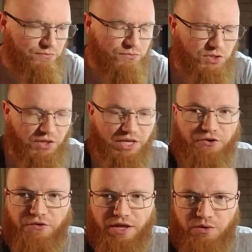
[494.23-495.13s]
say, the
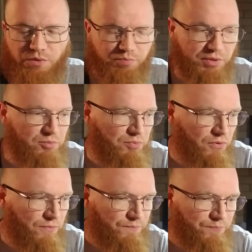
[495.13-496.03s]
internet or with
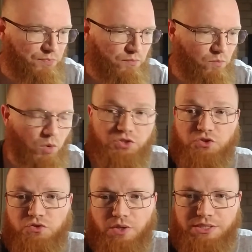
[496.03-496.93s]
people once or
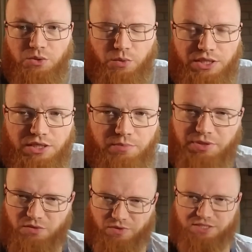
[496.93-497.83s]
twice a week.
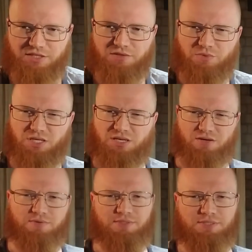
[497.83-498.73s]
But the rest of the week, I
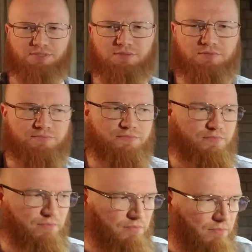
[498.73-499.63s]
was
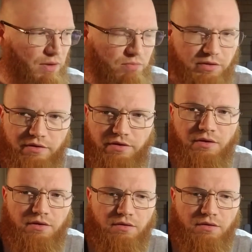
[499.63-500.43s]
maybe